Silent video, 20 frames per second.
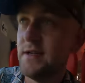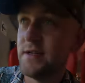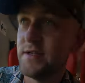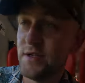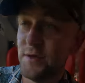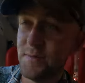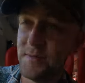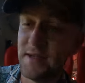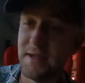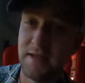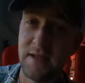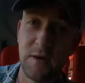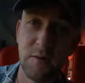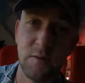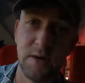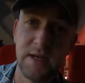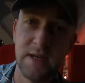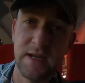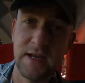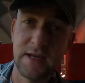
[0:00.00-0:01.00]
Something that
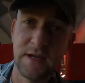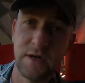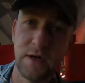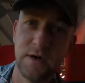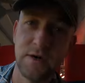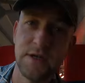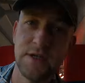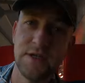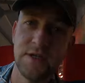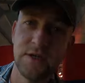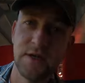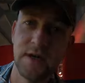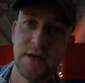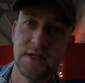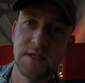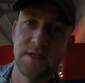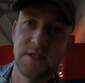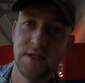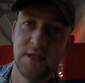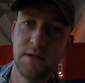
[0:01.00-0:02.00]
we encourage you
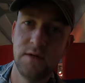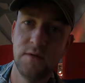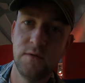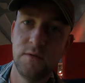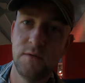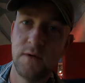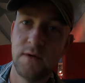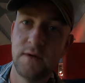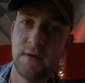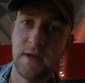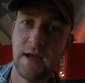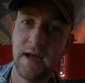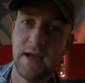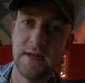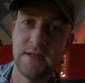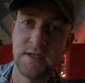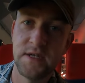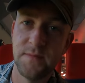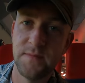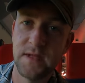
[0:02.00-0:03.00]
guys to do
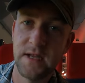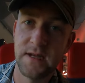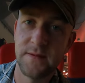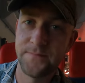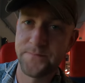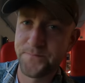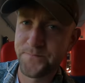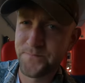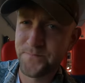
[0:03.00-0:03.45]
and something